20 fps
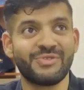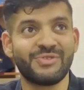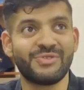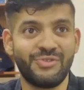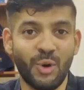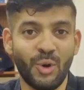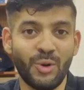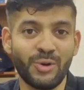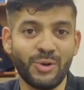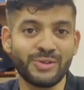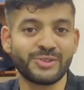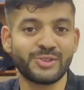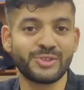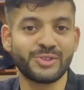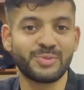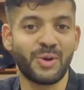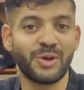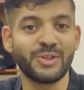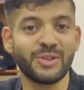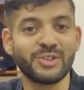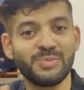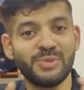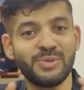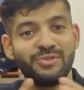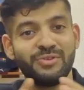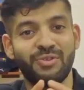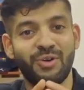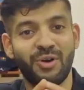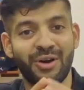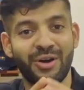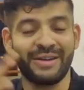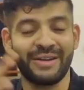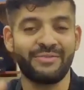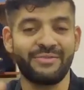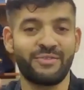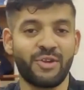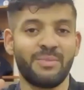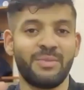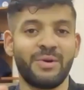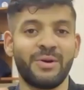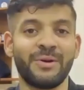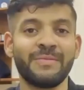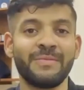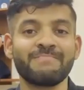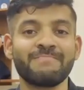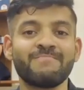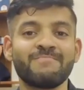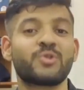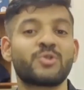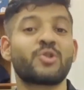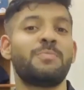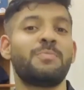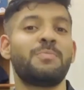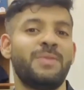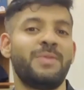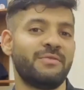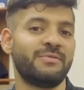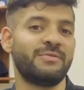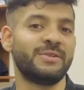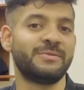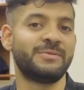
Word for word: floor is responsible for from a top level.